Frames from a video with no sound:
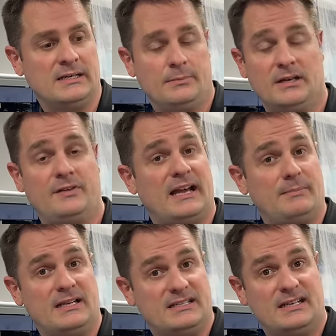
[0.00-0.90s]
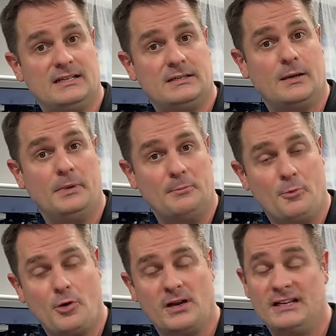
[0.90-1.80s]
But if he had maintained it a bit
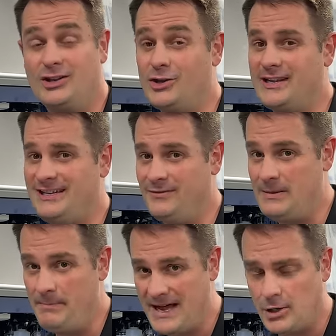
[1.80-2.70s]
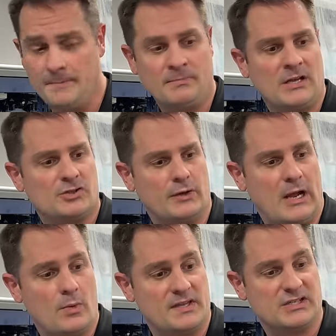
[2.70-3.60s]
more, it'd look even better. So
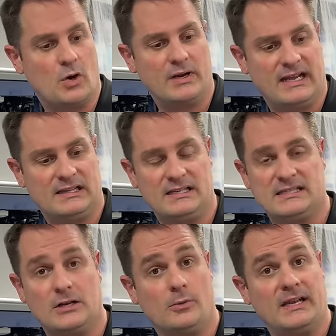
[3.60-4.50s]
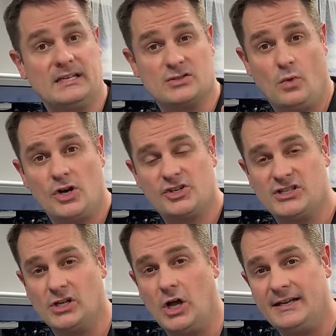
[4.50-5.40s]
now with this coating, at least it'll make his
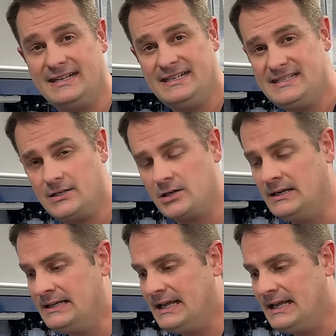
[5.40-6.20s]
washes a lot easier.